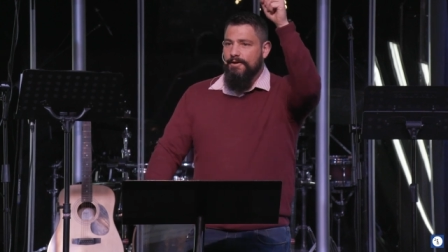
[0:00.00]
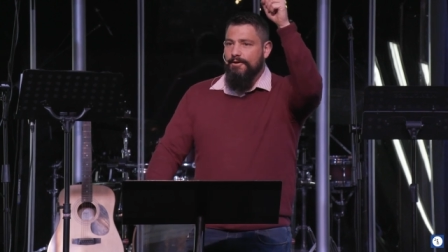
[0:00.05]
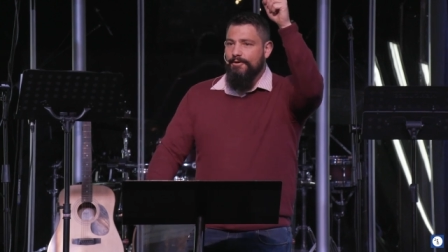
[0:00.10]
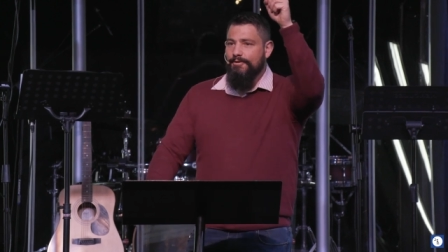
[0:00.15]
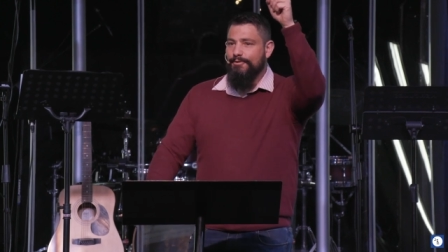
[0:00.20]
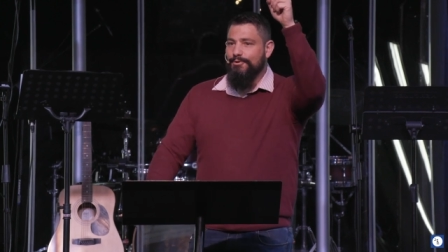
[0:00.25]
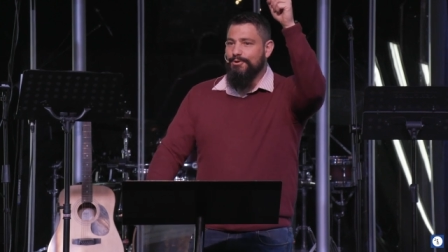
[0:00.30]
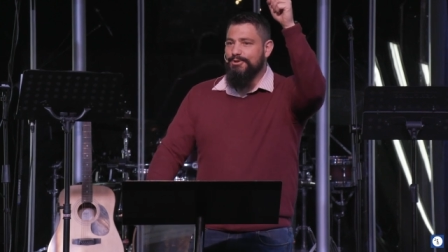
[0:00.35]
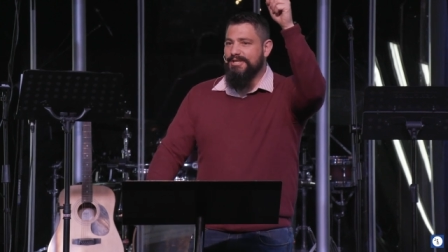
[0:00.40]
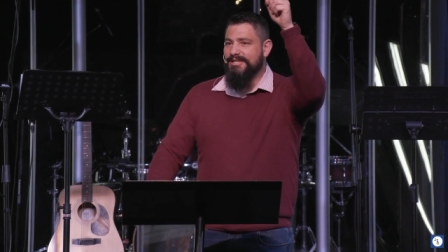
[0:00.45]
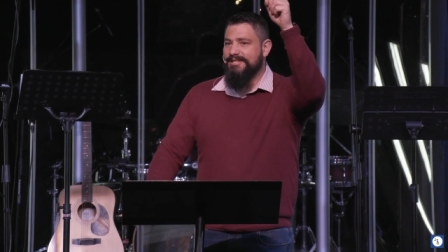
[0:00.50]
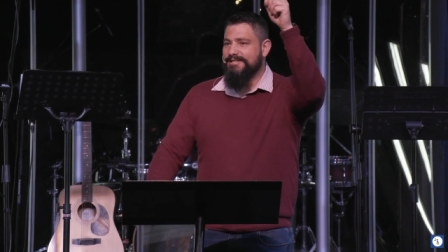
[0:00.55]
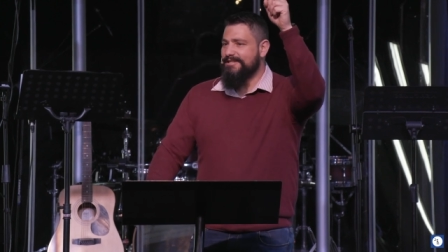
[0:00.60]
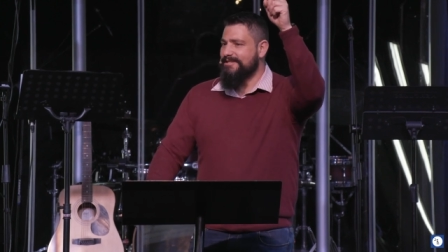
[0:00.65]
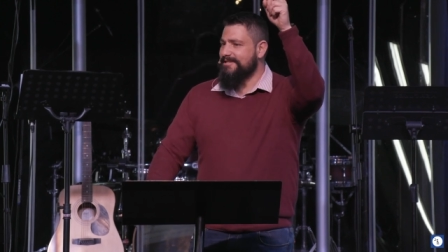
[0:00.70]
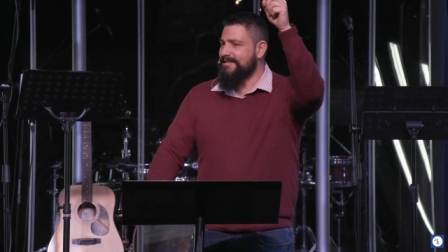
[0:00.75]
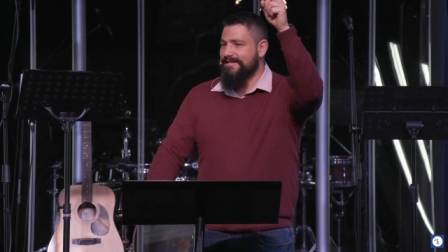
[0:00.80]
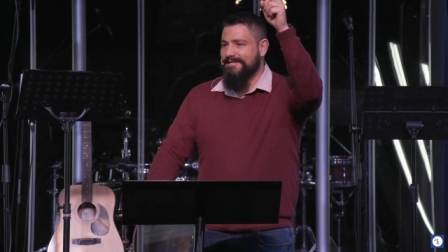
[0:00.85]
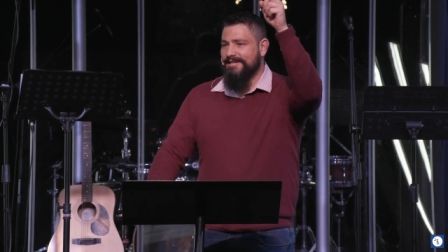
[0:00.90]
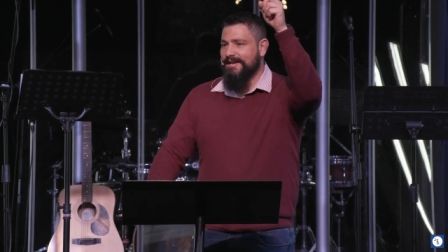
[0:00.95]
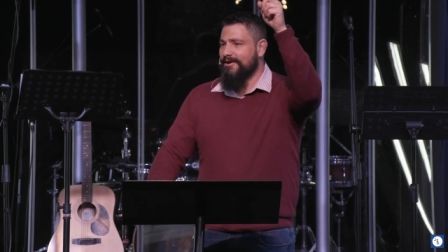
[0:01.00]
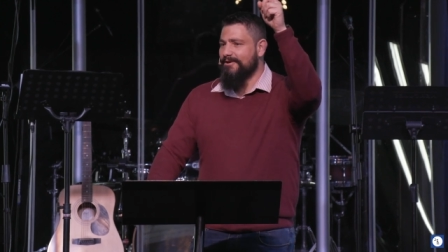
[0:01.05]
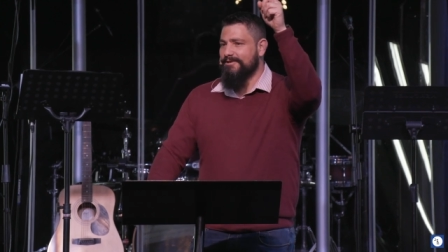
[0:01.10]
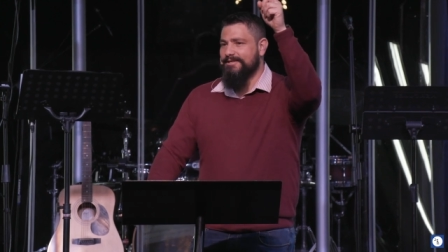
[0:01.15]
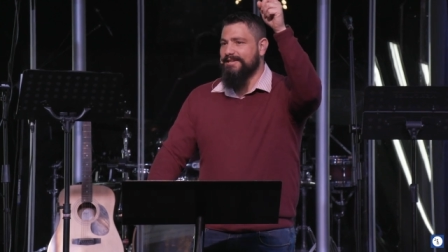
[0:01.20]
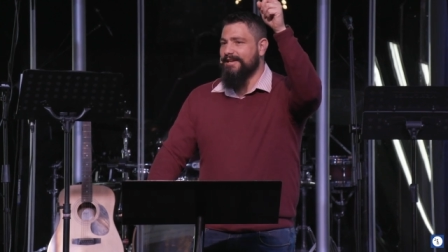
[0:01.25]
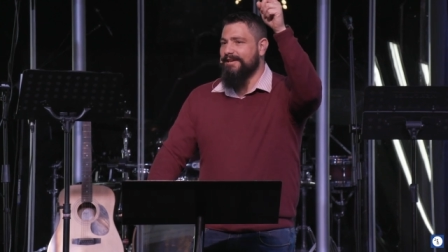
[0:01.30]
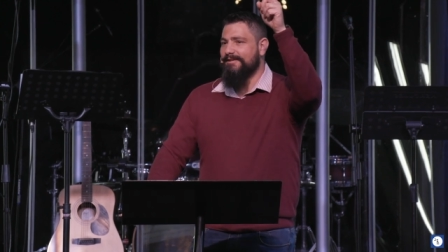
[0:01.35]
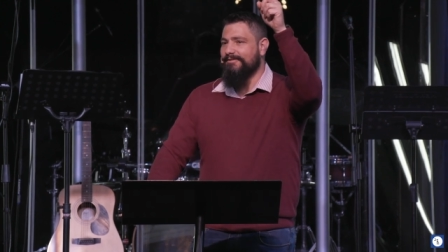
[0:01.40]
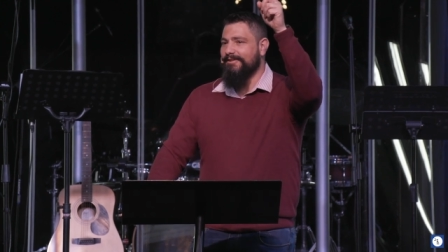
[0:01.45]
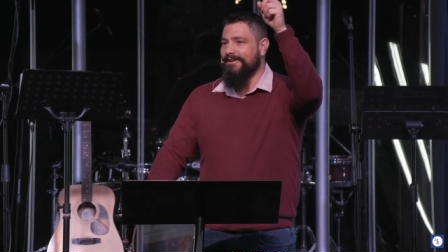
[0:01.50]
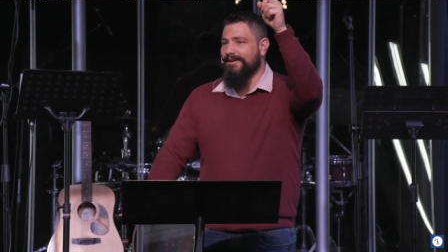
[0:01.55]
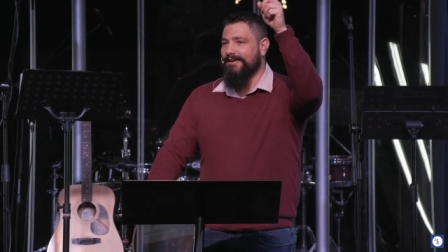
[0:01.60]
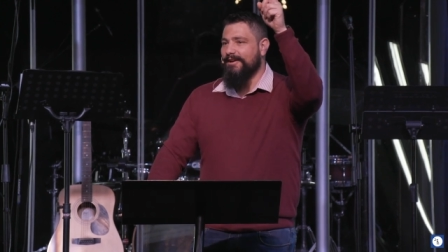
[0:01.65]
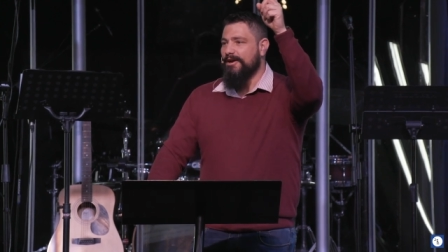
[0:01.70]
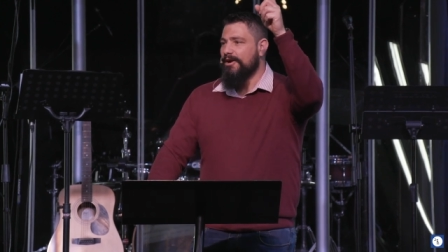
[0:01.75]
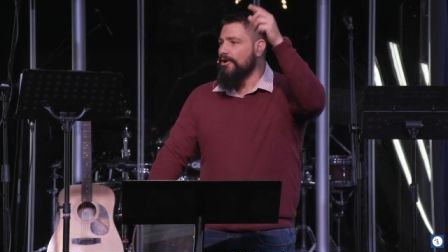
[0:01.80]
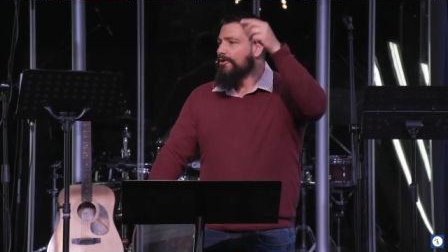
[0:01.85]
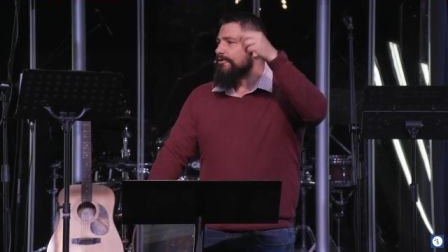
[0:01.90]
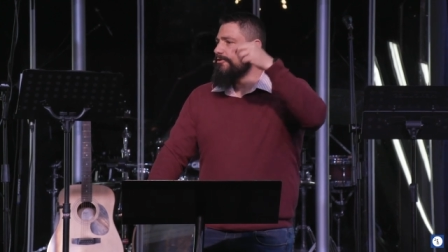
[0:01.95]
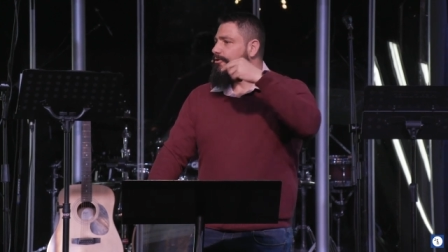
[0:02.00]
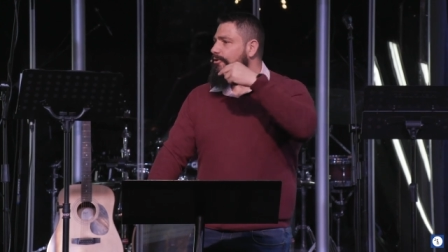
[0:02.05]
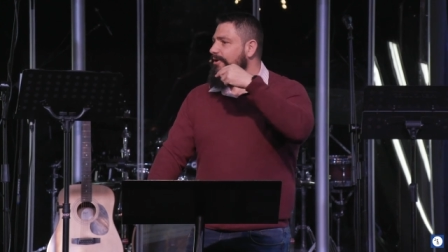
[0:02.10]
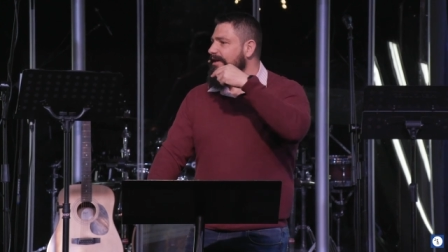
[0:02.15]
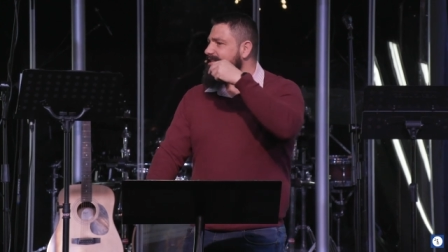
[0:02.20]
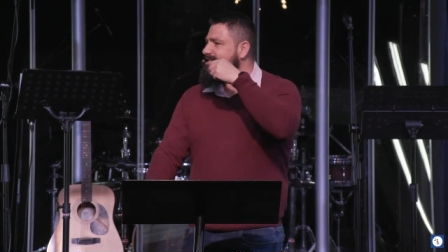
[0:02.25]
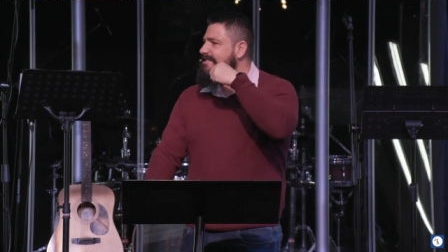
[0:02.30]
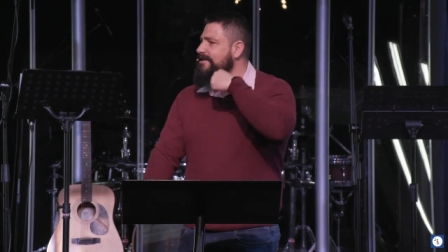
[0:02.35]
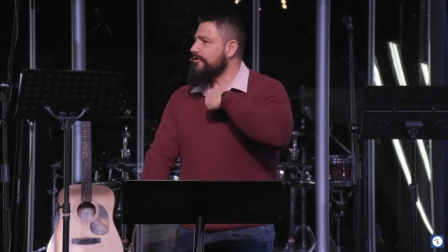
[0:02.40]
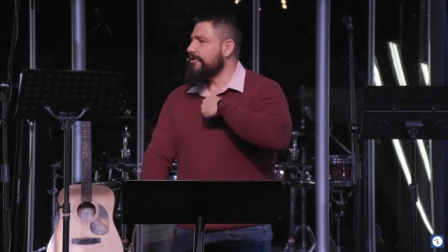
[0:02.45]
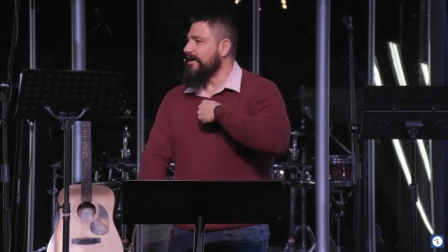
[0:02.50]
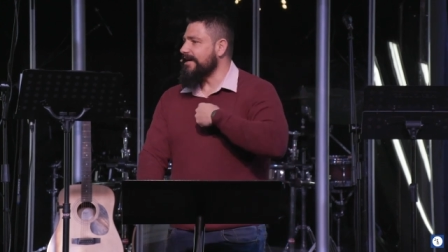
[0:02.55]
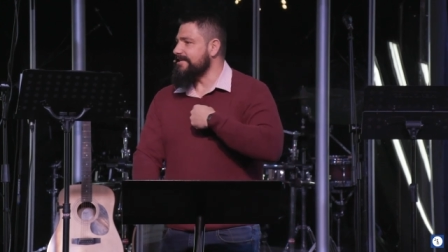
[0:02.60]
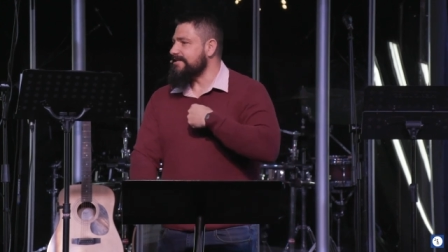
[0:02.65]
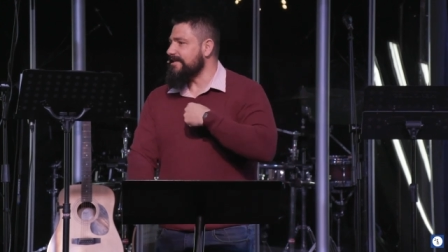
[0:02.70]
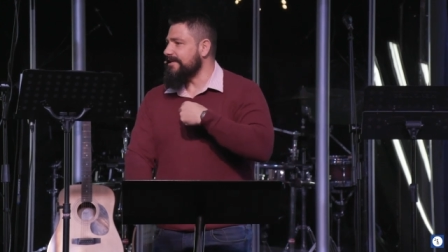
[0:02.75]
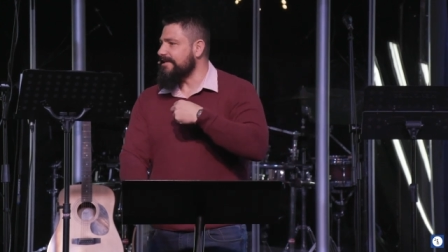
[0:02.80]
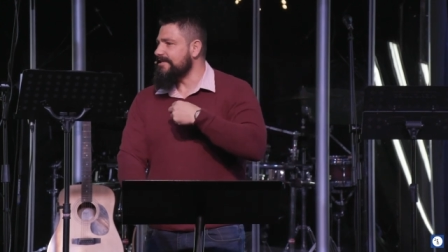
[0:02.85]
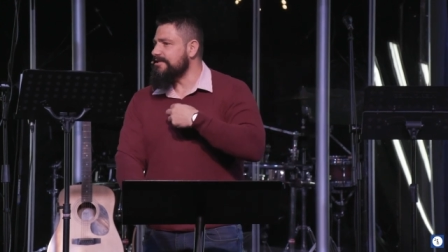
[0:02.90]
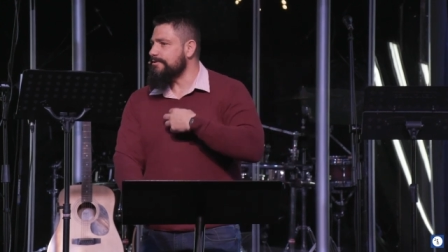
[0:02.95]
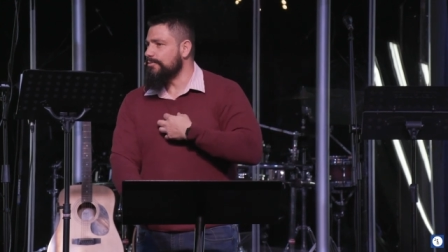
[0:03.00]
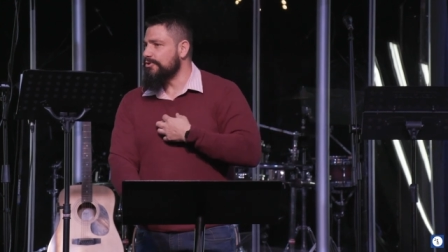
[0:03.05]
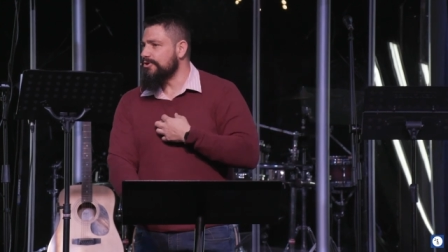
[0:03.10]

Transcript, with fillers: Through Jesus as our Savior, through His grace and His